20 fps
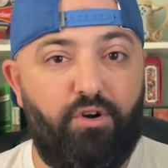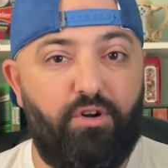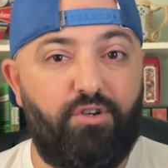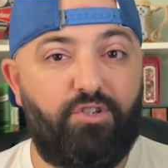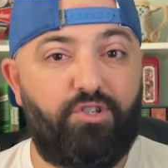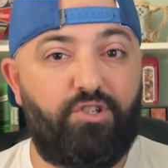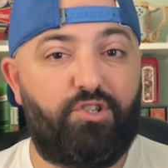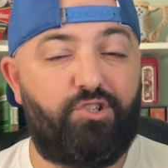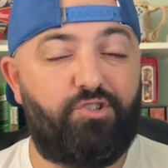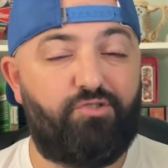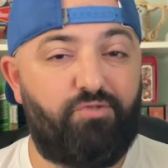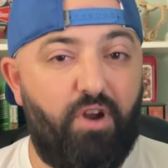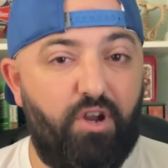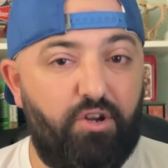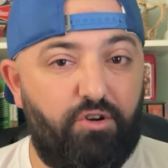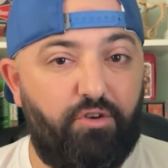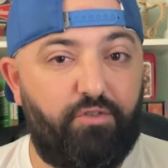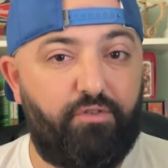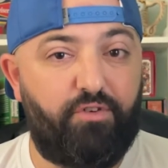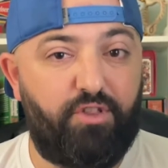
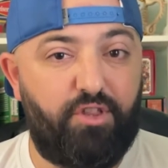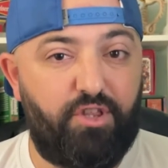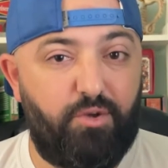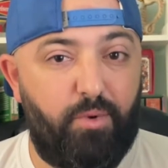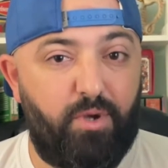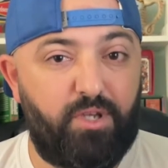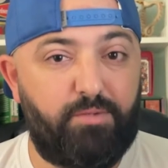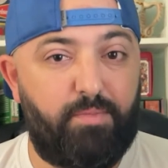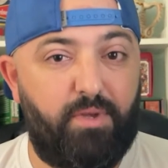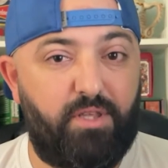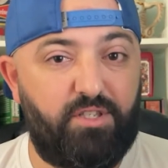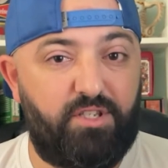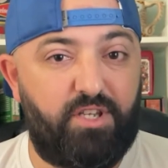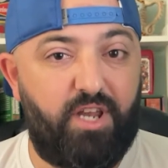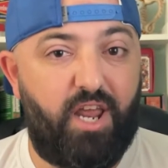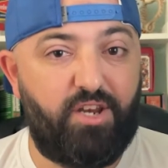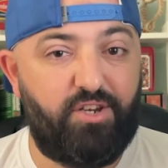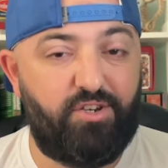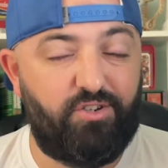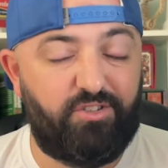striker for the U.S. men's
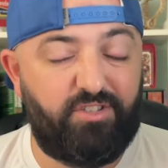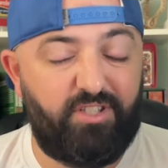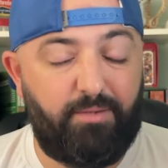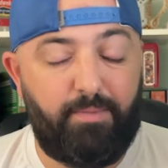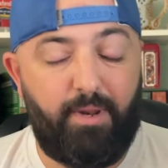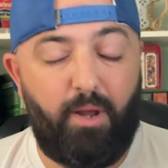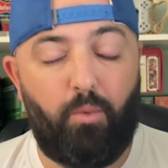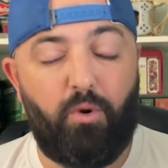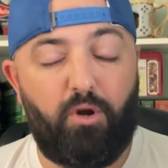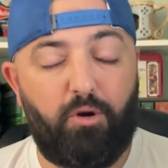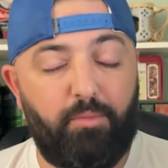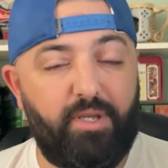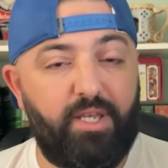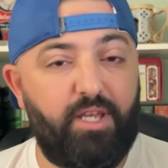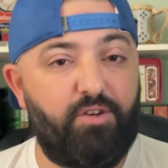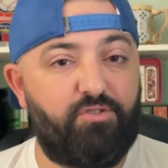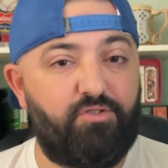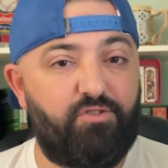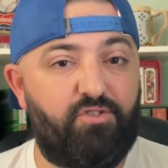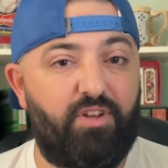national team. Now, what'll be
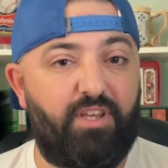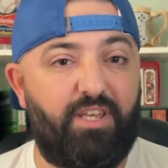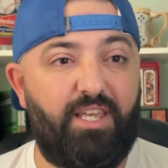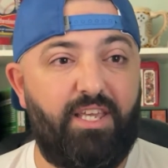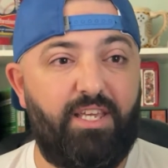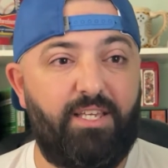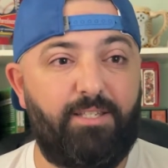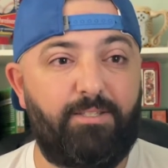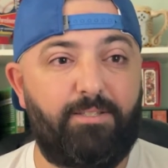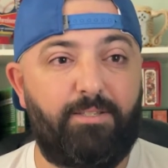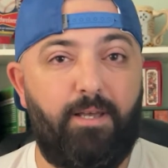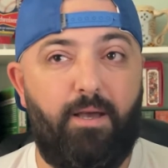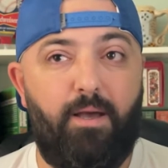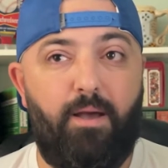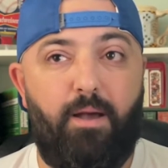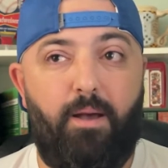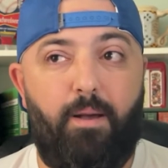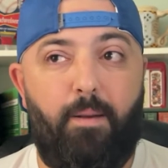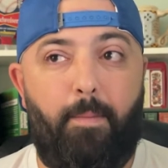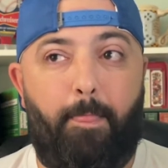interesting is
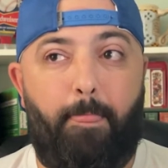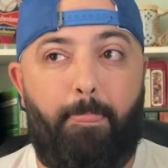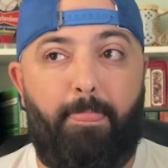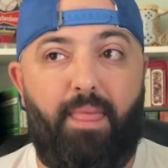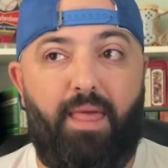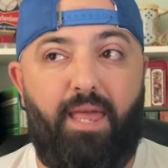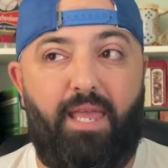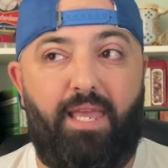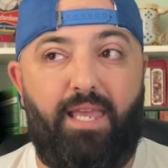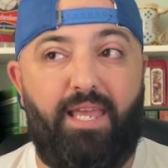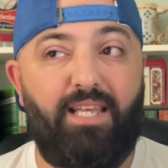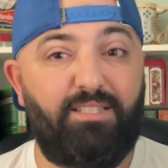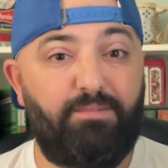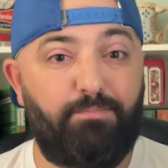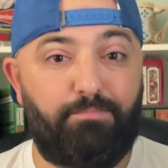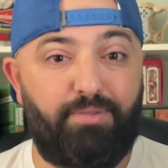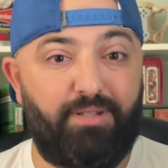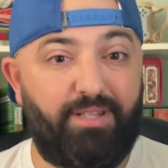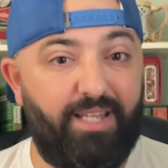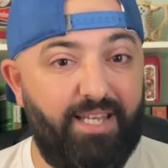he
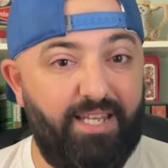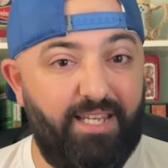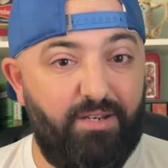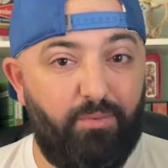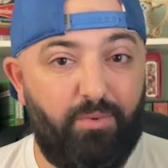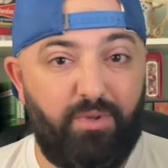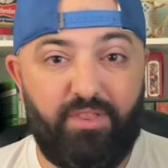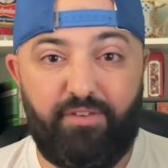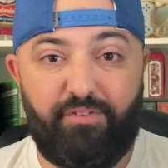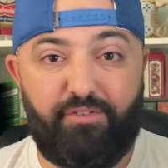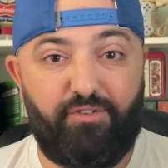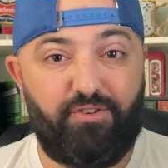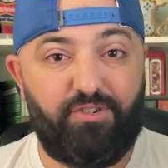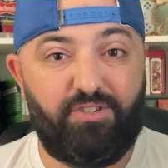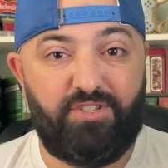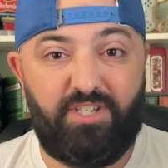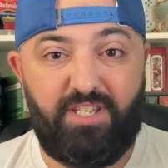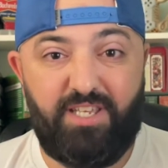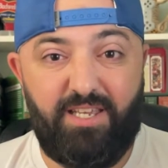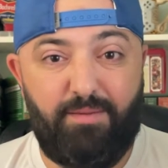hasn't played with the
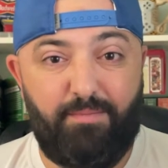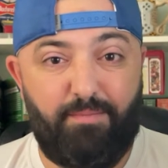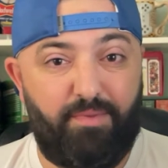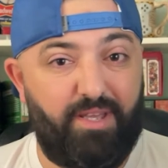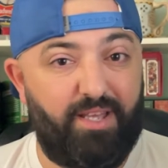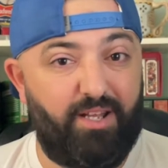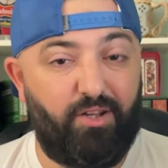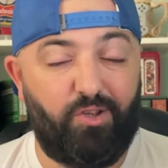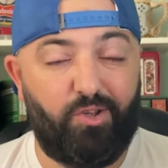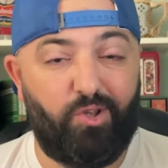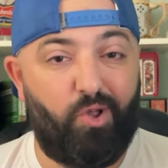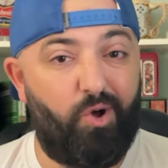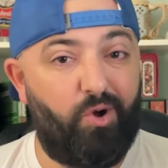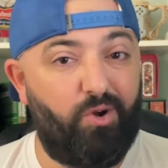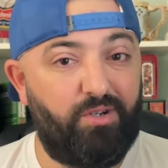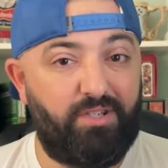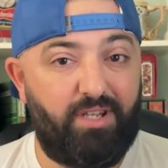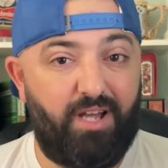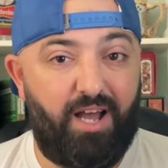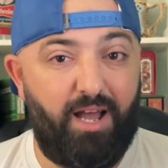first team in a
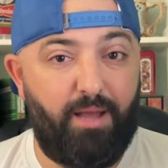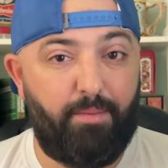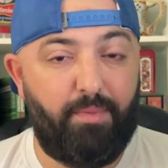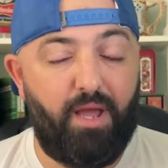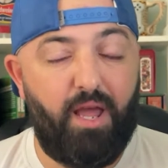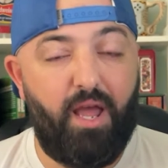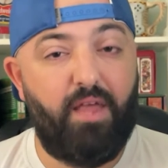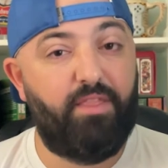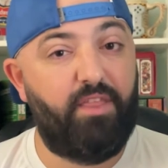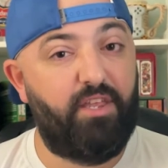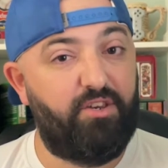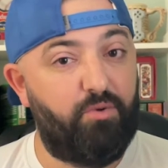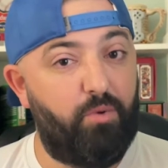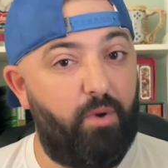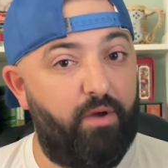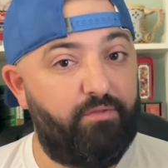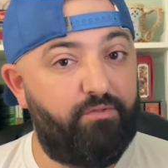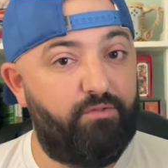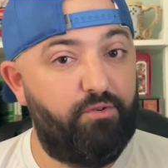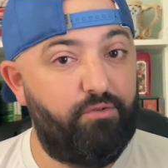long time. They do
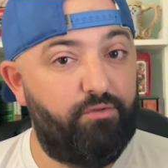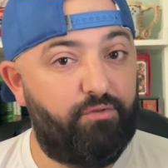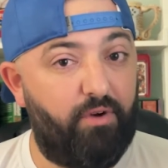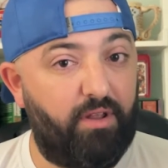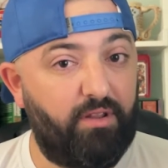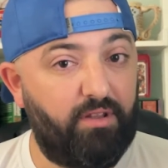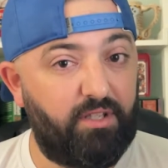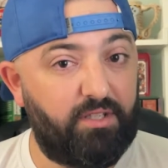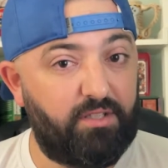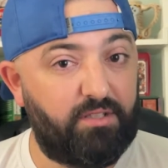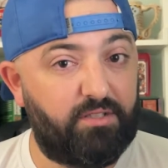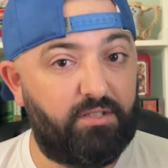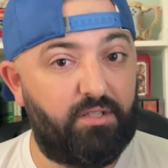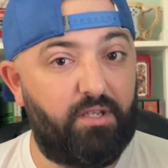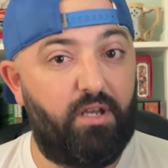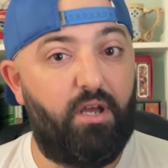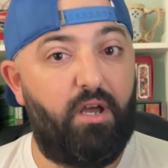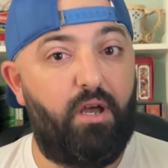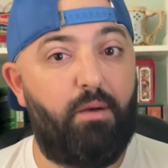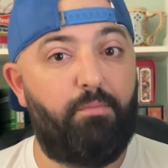have 2 friendlies
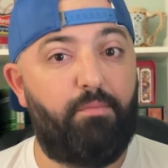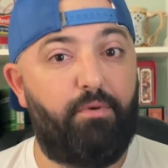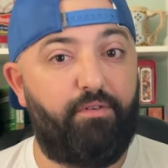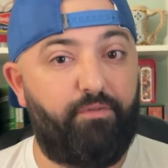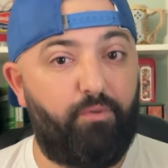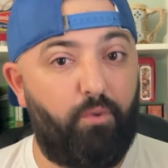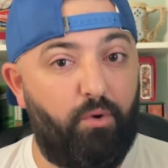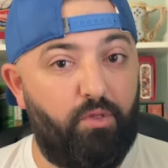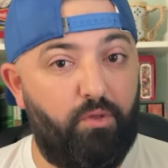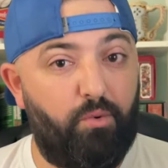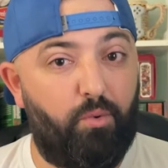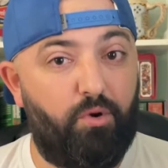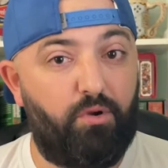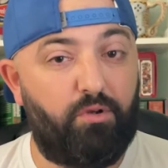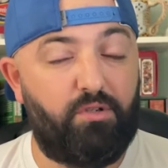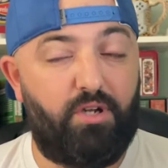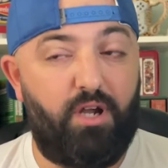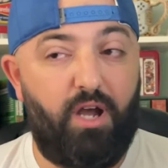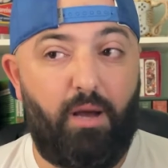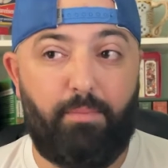before the
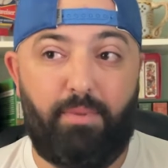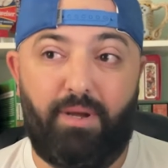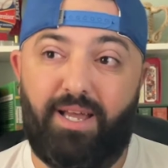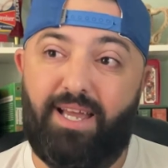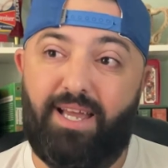World Cup.